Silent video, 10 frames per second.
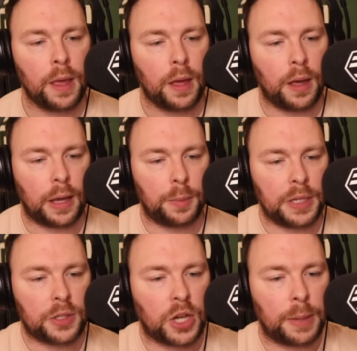How
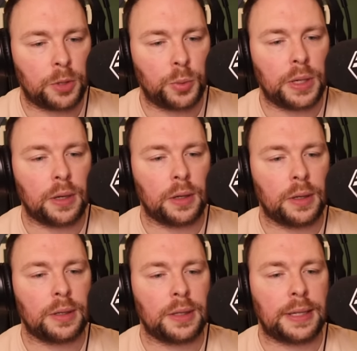many times are we going
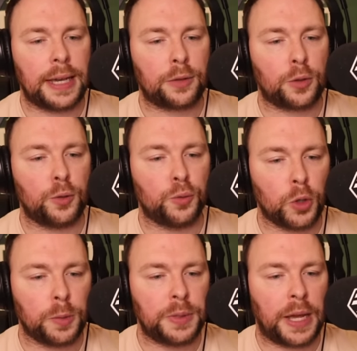to get robbed?